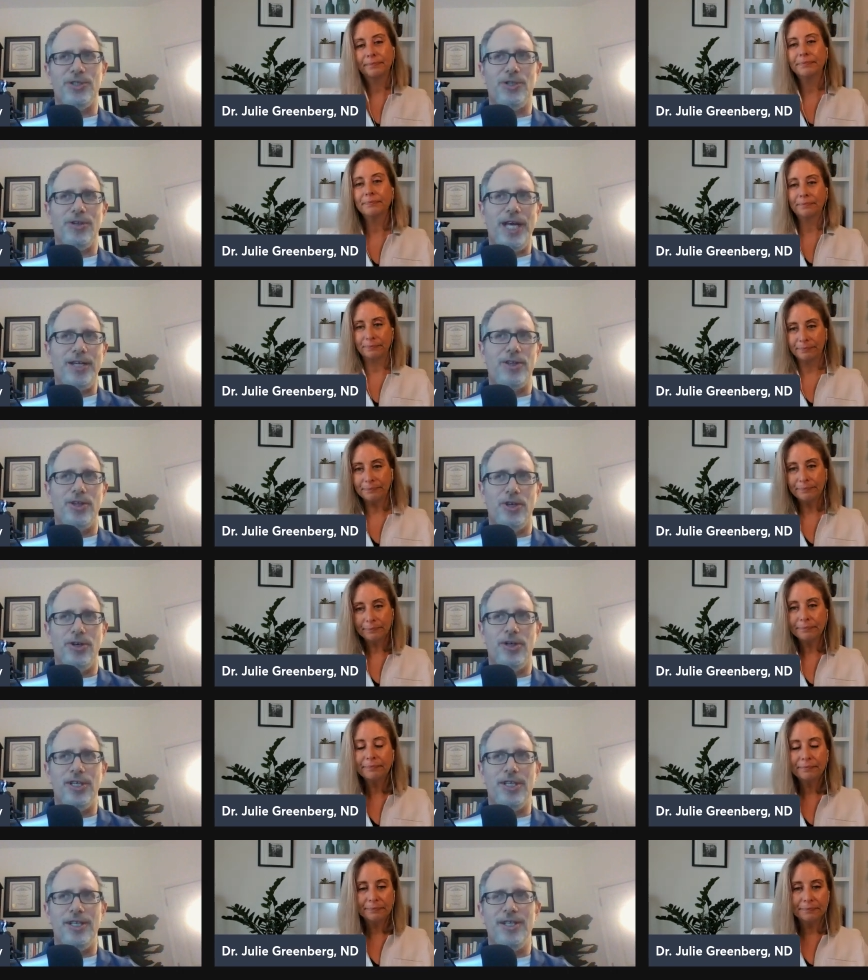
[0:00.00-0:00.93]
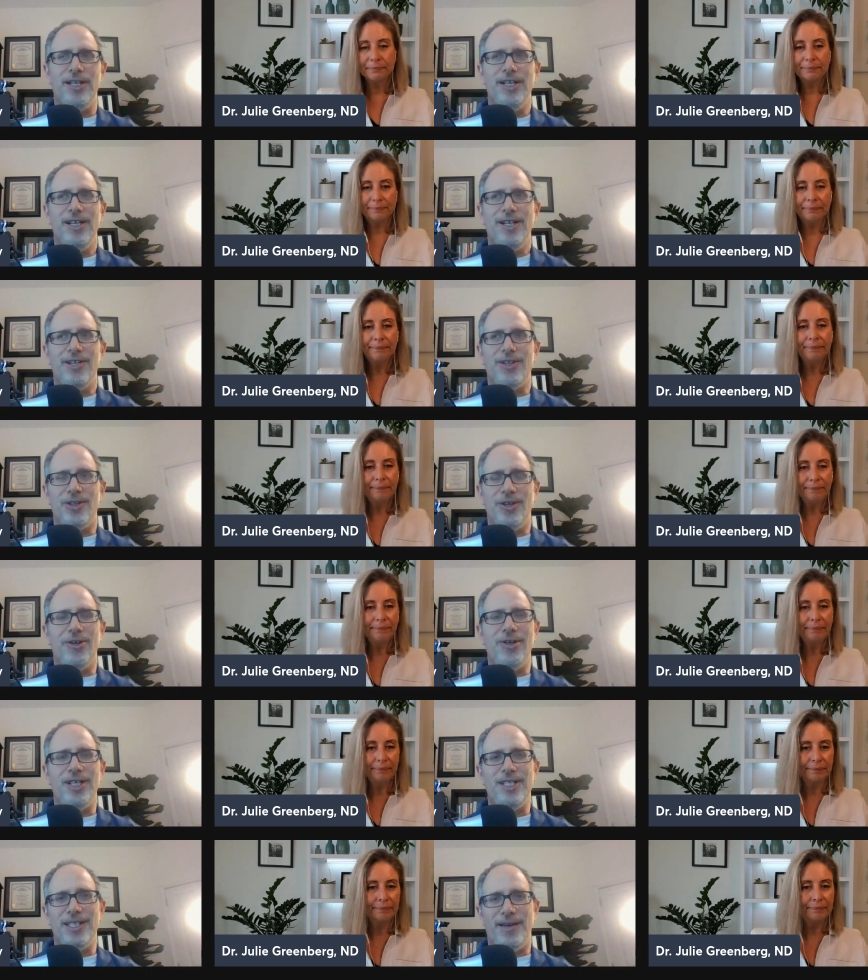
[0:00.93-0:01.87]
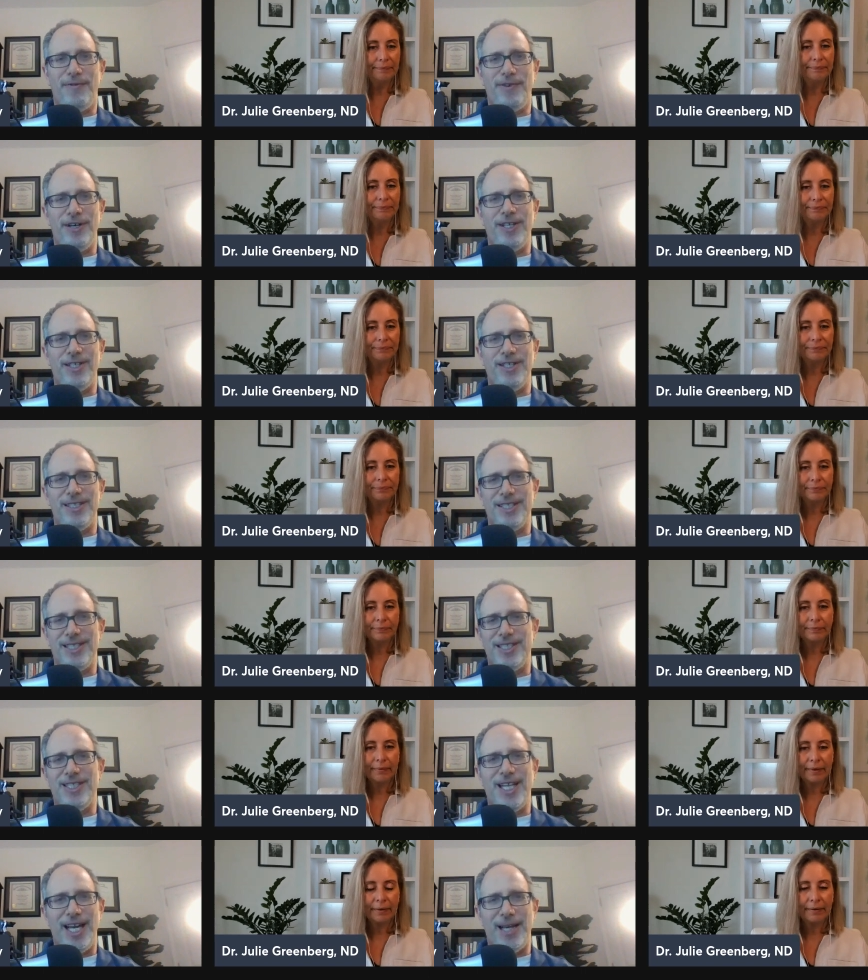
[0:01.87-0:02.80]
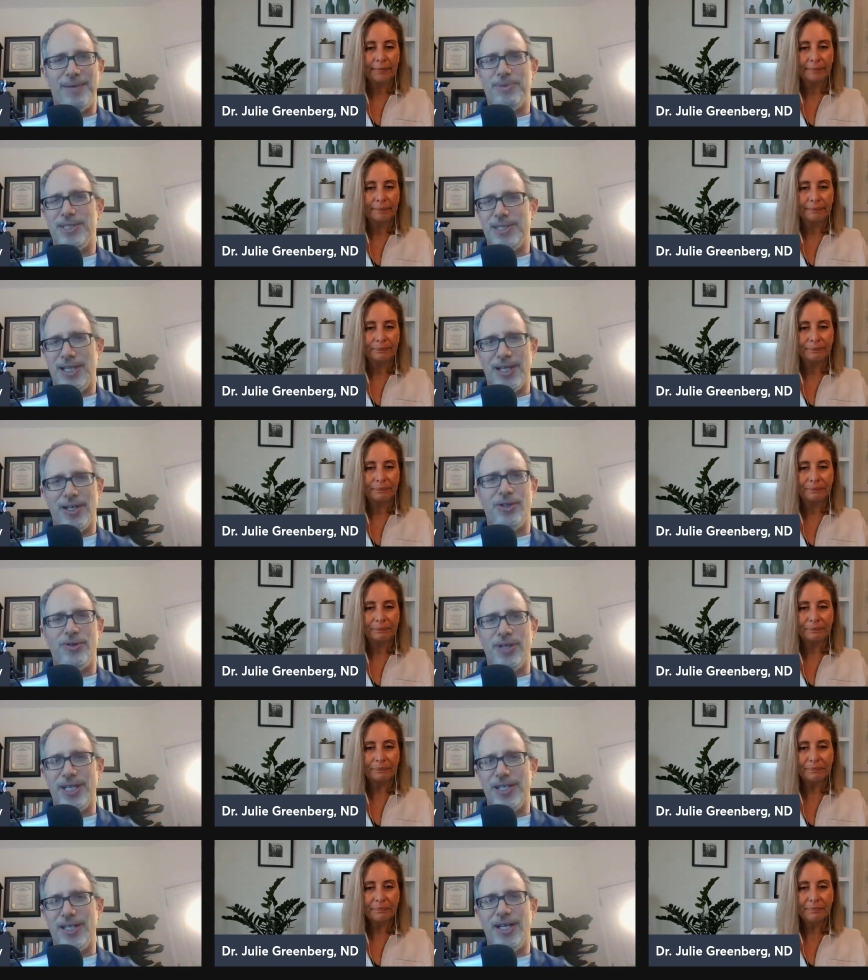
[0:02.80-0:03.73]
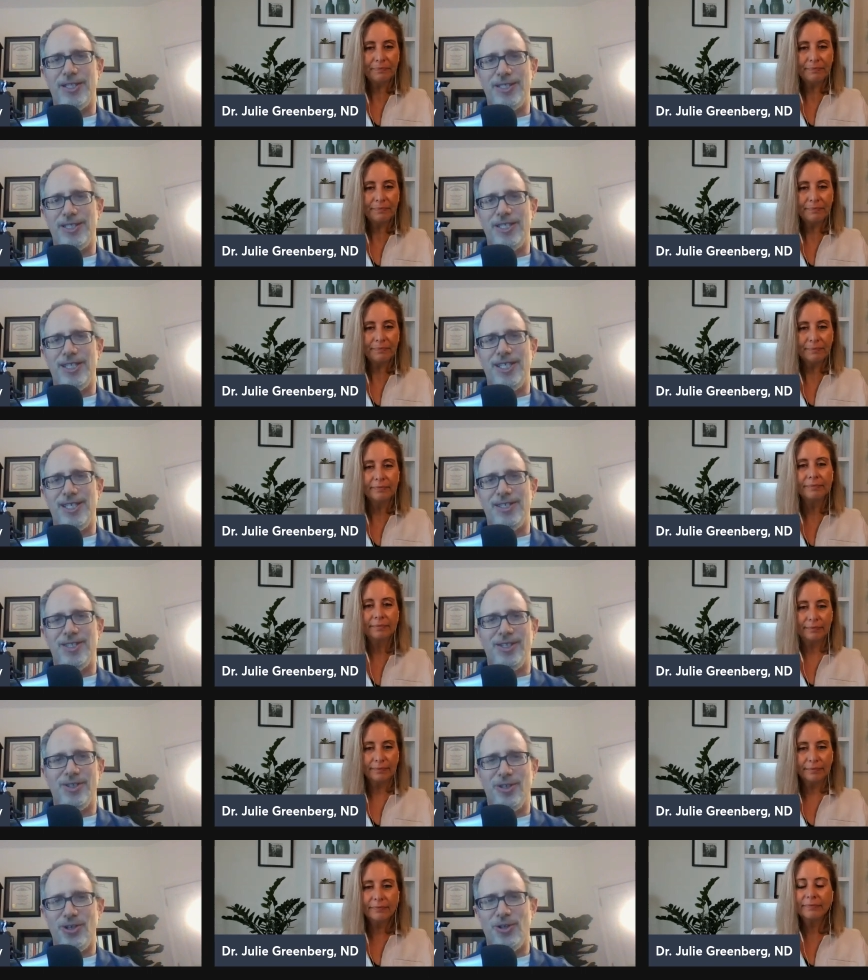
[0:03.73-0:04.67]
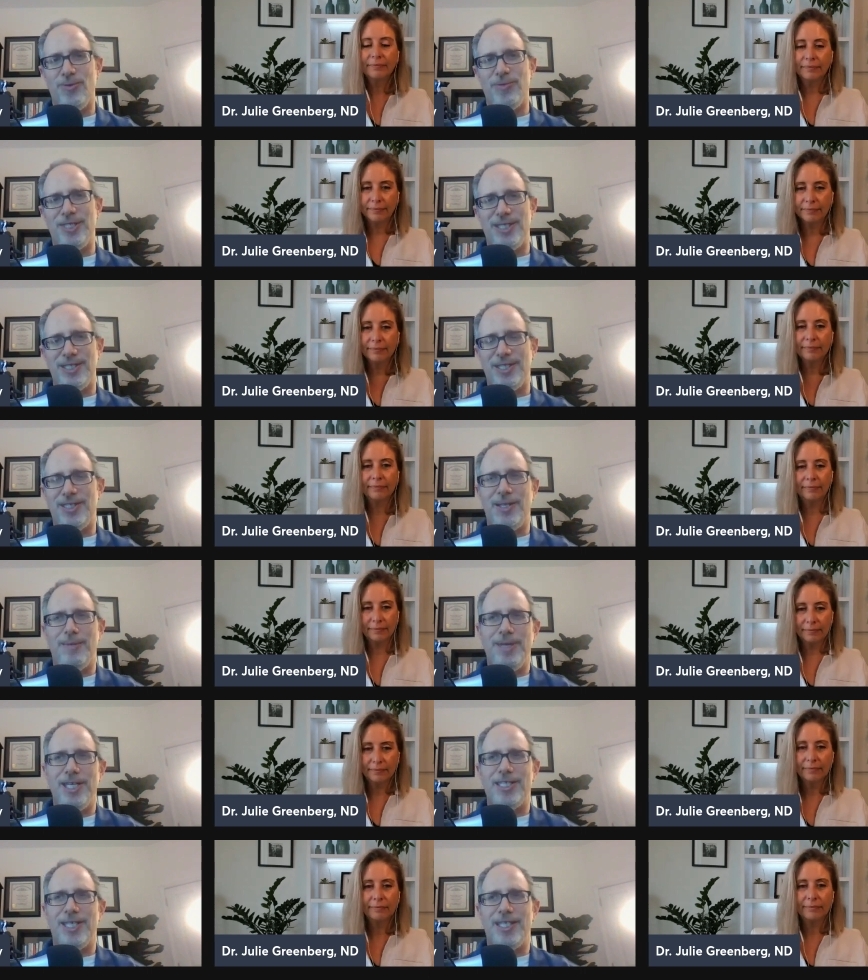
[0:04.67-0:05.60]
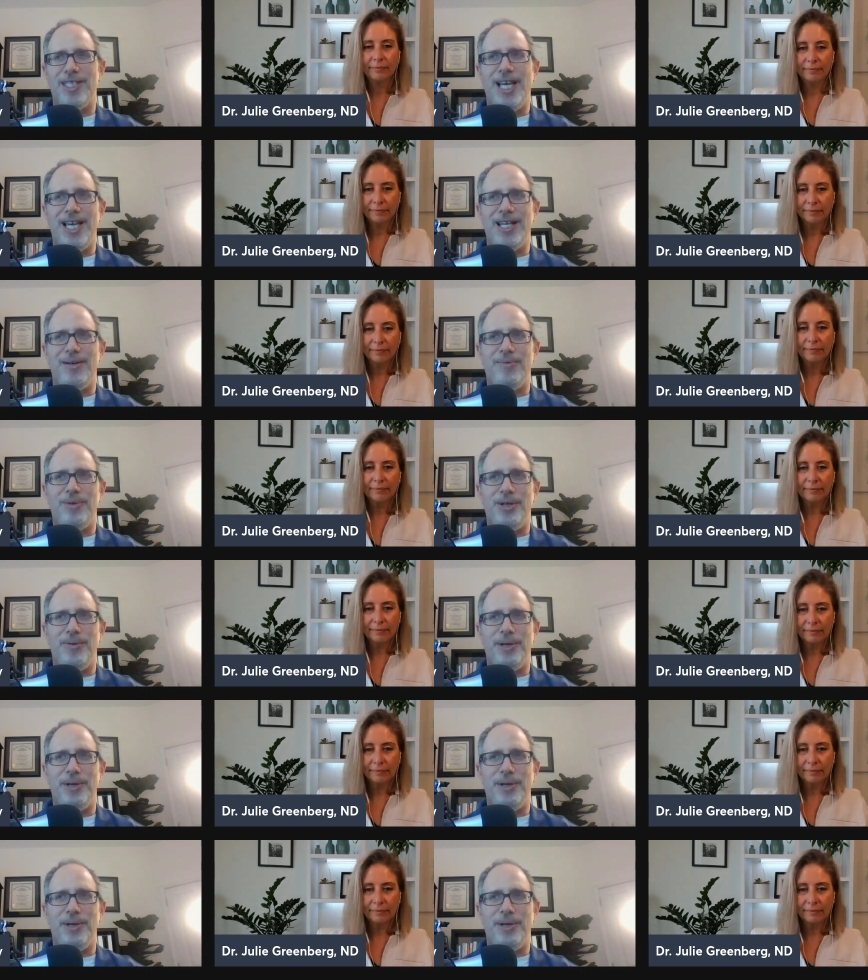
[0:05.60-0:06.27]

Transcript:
Speaker 1: So like 30, 30 different types, including nuts, seeds, legumes, to me is attainable.